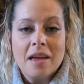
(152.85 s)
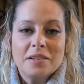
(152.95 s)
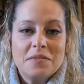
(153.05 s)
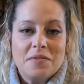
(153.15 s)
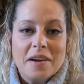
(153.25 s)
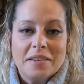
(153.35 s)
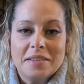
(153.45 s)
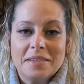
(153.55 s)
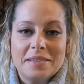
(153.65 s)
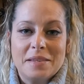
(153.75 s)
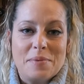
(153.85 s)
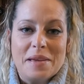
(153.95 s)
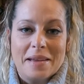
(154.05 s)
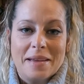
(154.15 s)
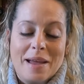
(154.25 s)
I just find it to
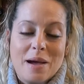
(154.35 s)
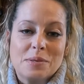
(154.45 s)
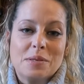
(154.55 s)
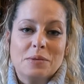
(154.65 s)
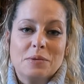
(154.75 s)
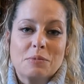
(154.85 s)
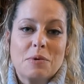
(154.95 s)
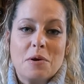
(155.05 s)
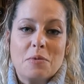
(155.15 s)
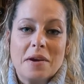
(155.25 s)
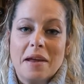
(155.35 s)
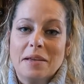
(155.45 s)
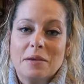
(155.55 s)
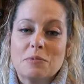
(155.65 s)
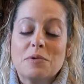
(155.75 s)
be an absolute thrill when I
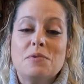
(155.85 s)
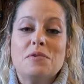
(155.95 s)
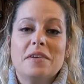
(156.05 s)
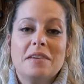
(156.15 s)
can remove